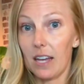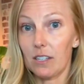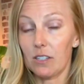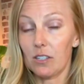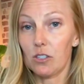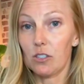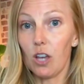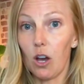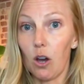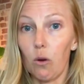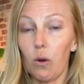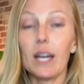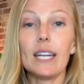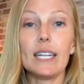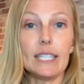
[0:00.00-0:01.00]
So
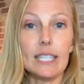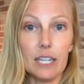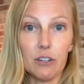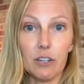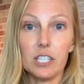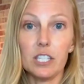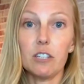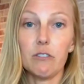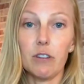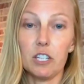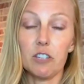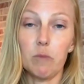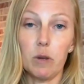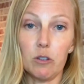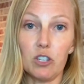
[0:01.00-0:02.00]
decreasing your range of
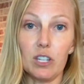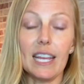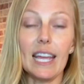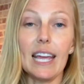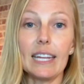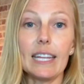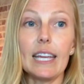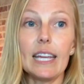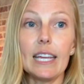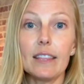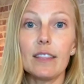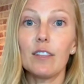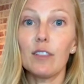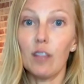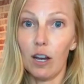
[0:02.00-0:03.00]
motion, and in
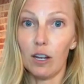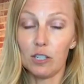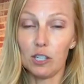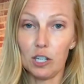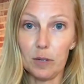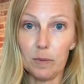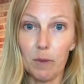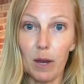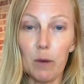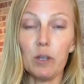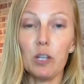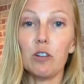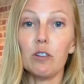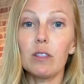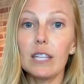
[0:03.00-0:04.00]
the long term, right, when
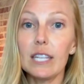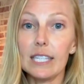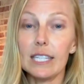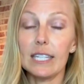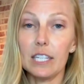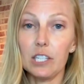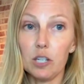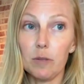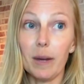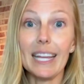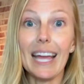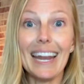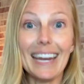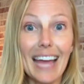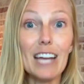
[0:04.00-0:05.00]
you're listening to your body,
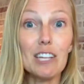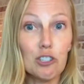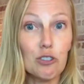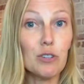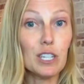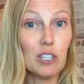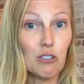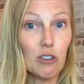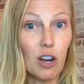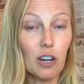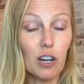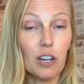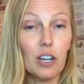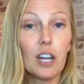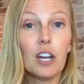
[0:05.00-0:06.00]
and as you get
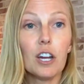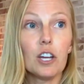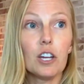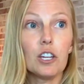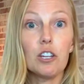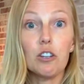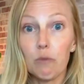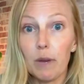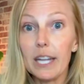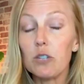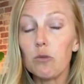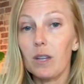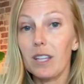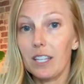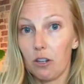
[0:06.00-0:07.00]
stronger, your range
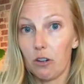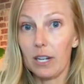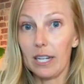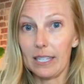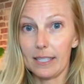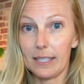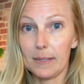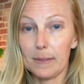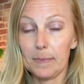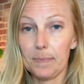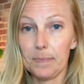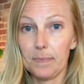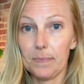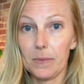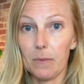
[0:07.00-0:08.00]
will increase,
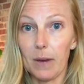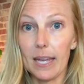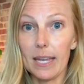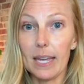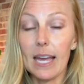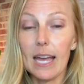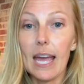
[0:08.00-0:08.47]
right?